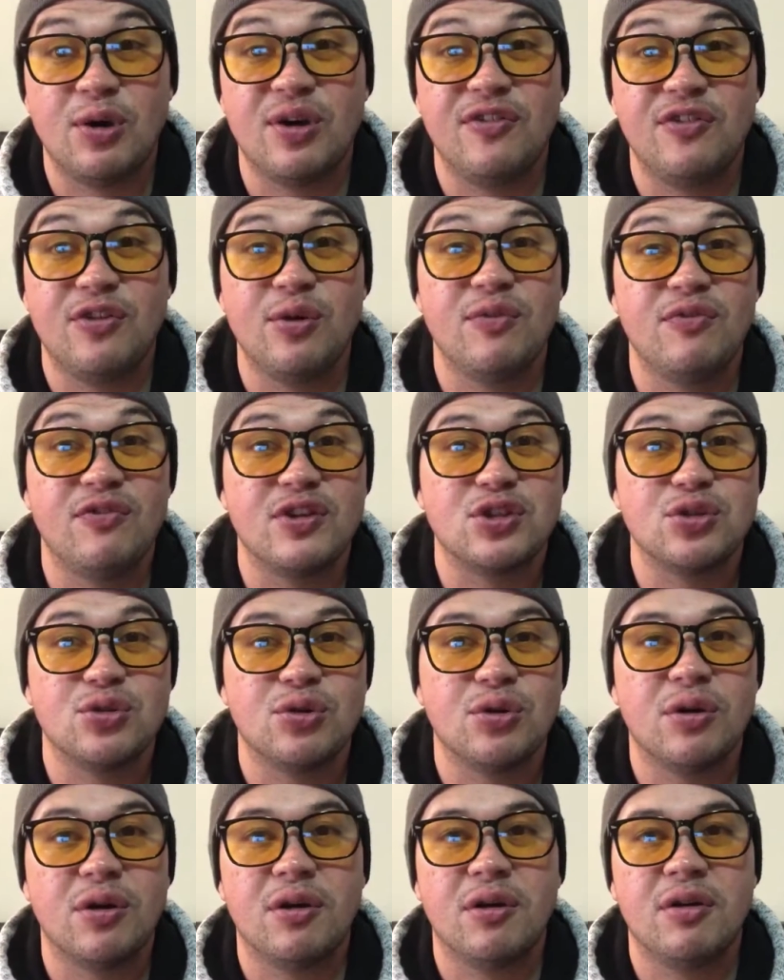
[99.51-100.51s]
If you're in
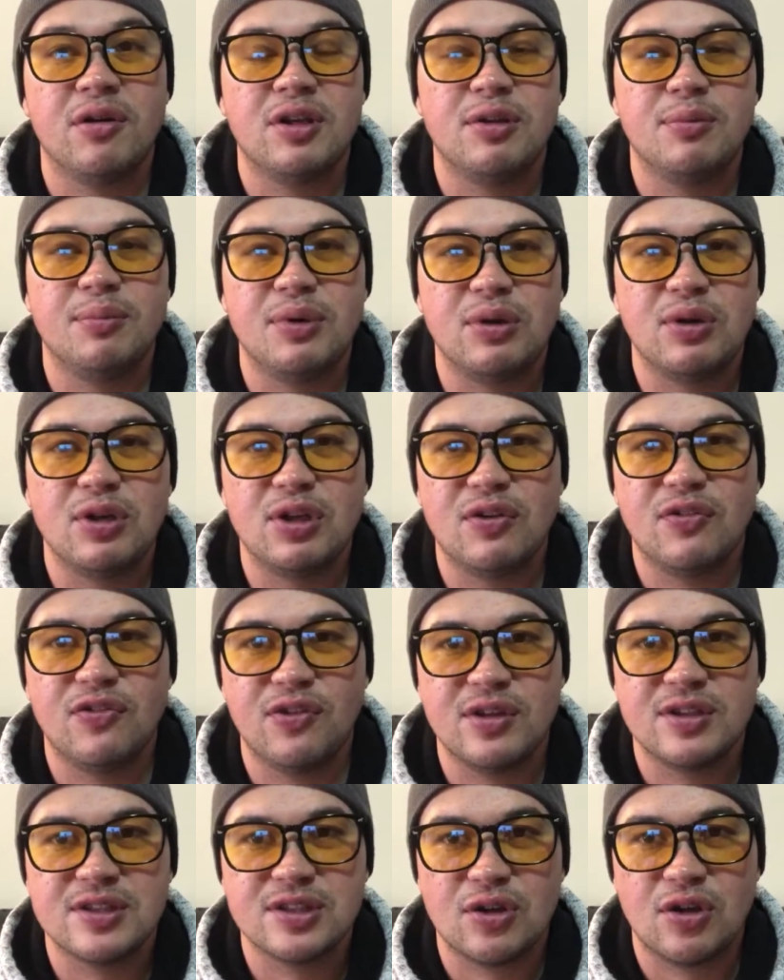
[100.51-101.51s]
Victoria and you're building your
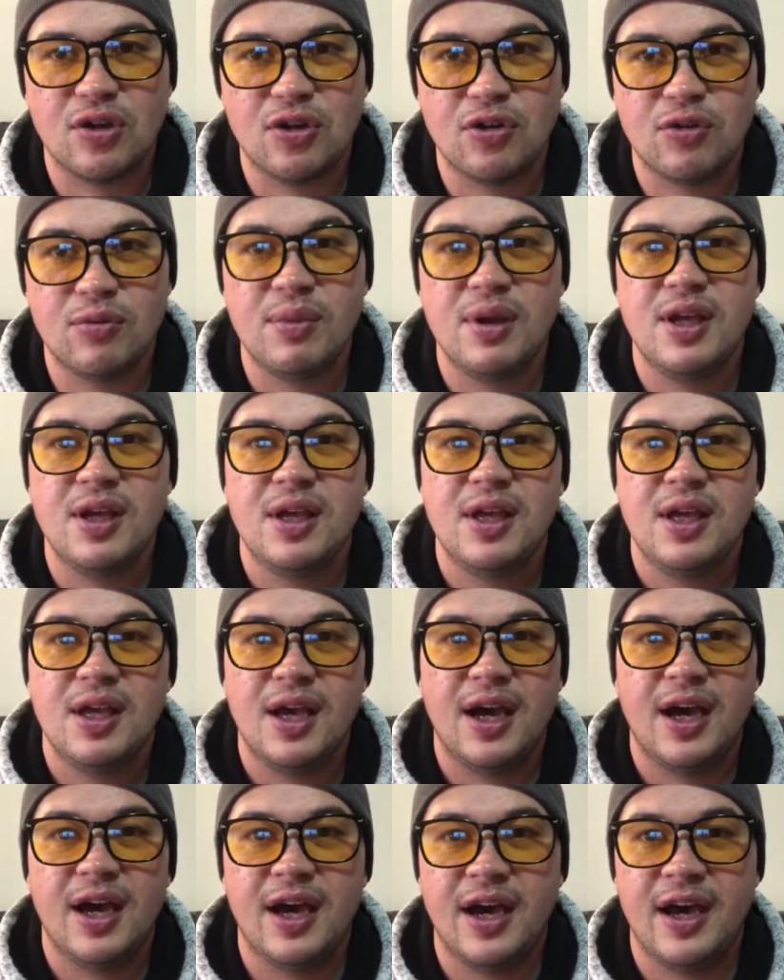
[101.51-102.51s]
first home
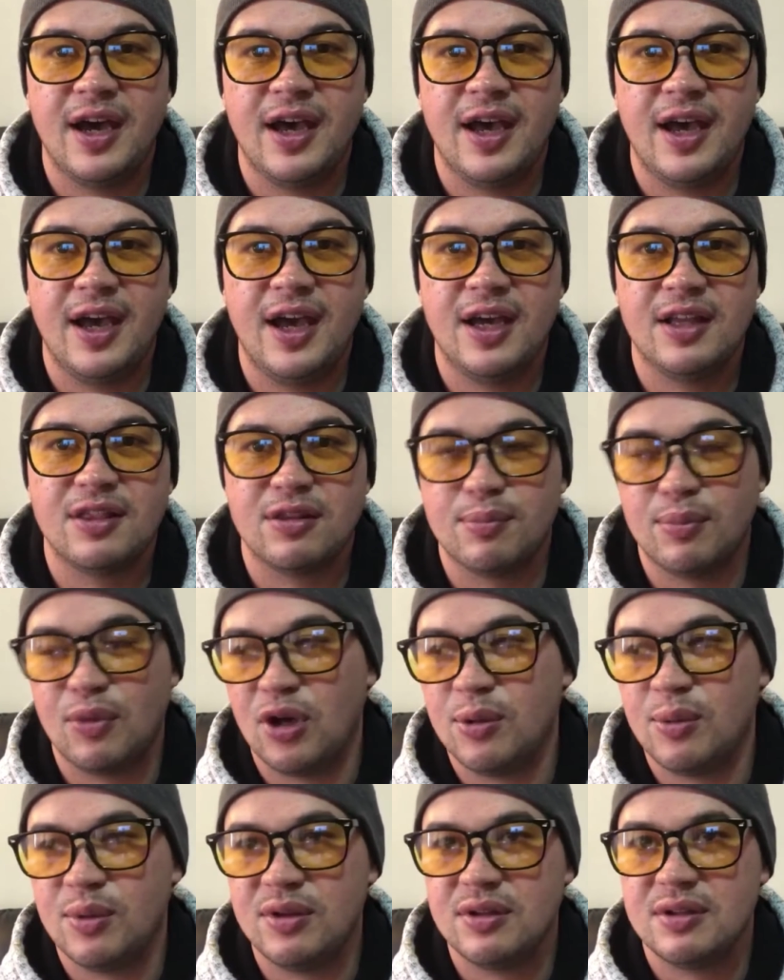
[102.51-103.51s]
at the
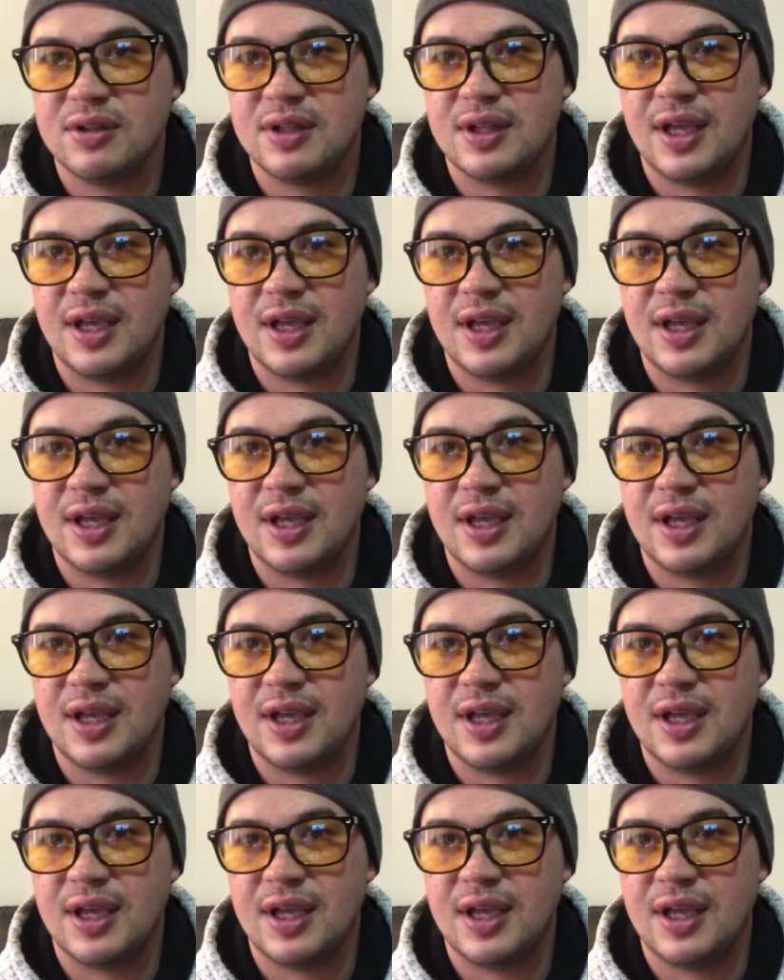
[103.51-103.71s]
moment,